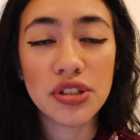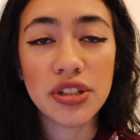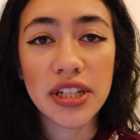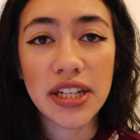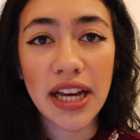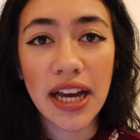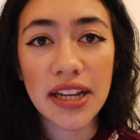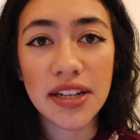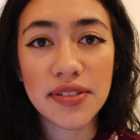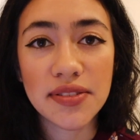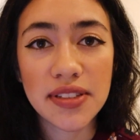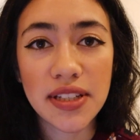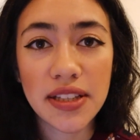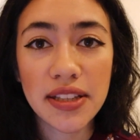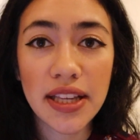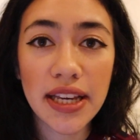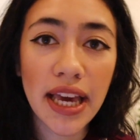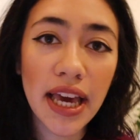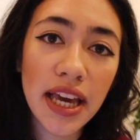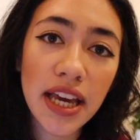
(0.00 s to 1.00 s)
could kind of say
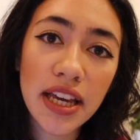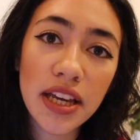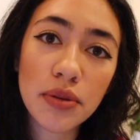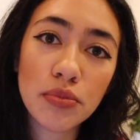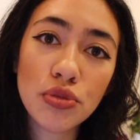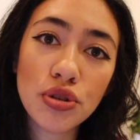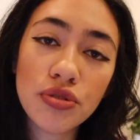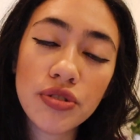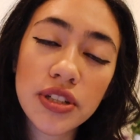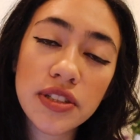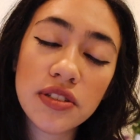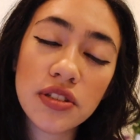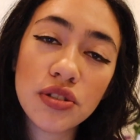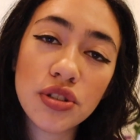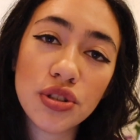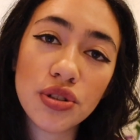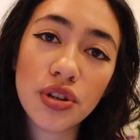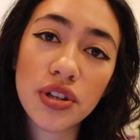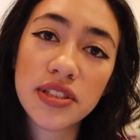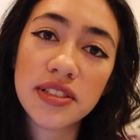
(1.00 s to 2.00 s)
like, hey, I'm moving to
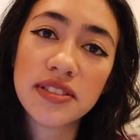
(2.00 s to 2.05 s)
New York.